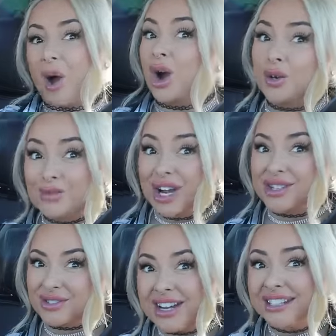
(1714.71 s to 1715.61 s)

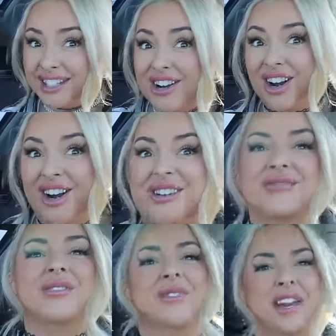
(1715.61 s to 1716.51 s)
armrest right here
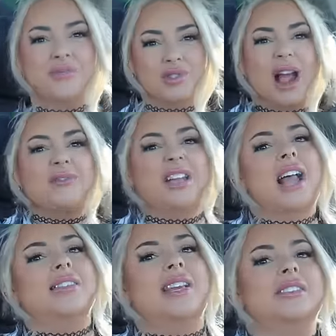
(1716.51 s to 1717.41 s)
for when I'm driving.
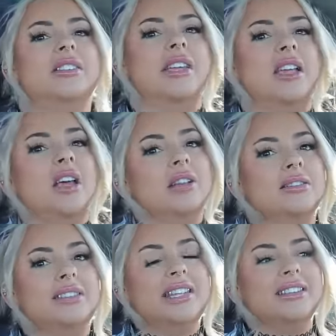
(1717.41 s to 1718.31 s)
I like to like
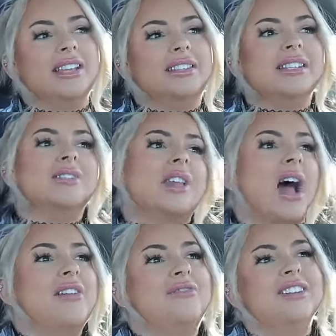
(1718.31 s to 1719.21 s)
lean like this. So
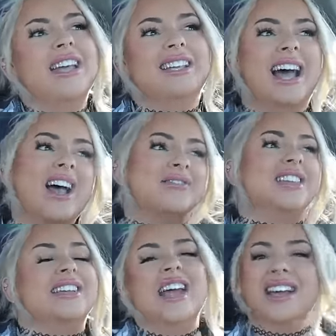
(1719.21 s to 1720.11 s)
now I feel like I have to
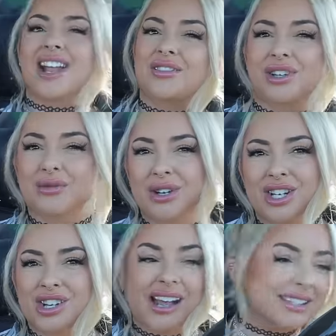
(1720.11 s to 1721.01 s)
like kind of like
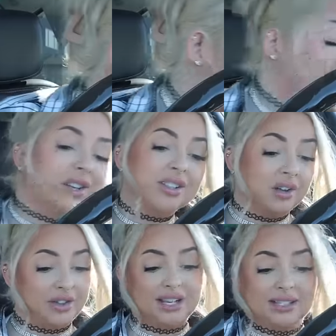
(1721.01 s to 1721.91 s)
readjust. And there are
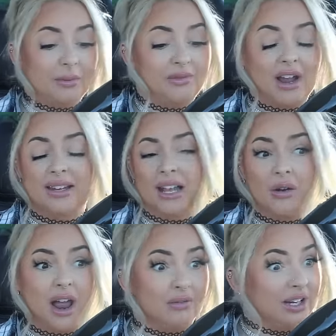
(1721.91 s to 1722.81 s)
still things that I'm finding
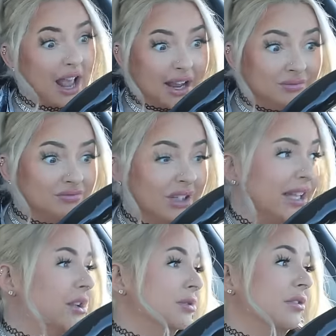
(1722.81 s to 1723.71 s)
out every day.
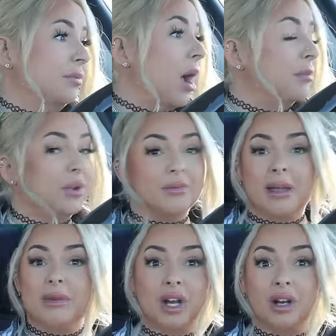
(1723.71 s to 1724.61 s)
Like there was a problem with
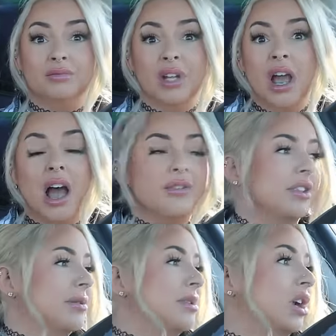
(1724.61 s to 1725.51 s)
my mirror. I
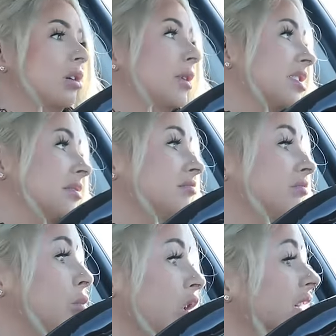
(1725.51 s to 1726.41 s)
thought the mirror wasn't
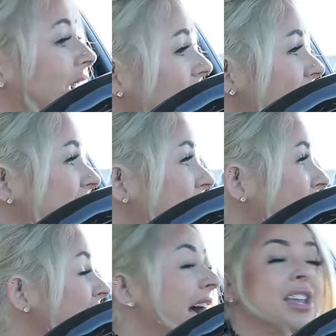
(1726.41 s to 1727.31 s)
working and stuff
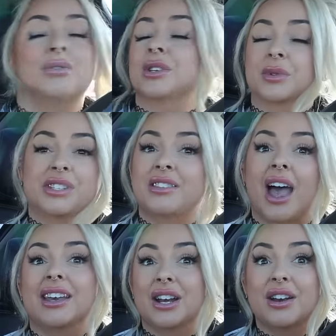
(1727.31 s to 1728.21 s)
like that. You guys will see
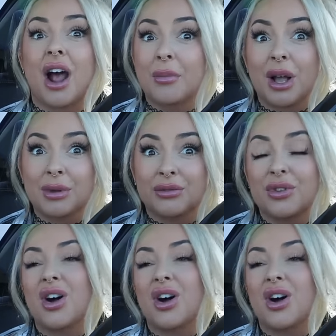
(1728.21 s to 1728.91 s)
that in an upcoming